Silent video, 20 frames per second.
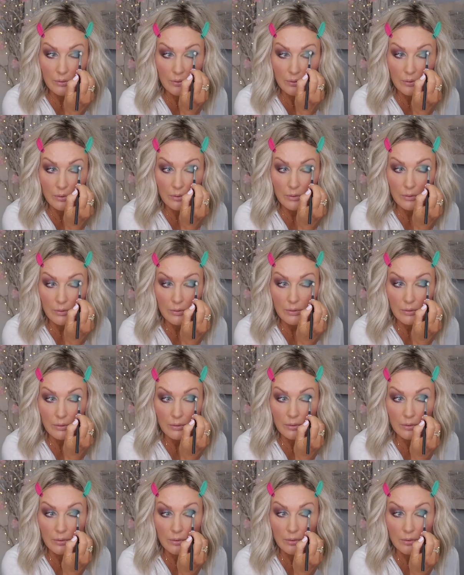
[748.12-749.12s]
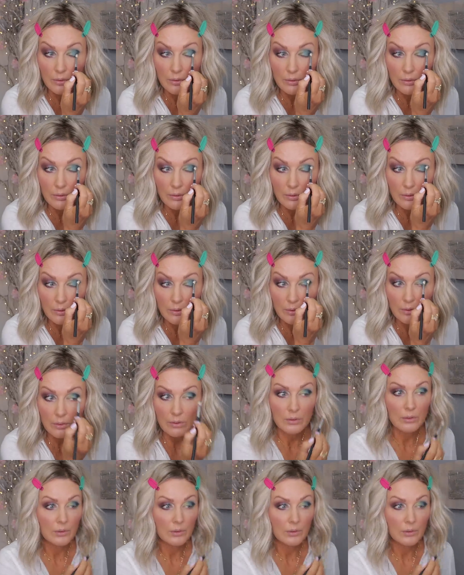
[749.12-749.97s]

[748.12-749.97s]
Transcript: Nobody speaks.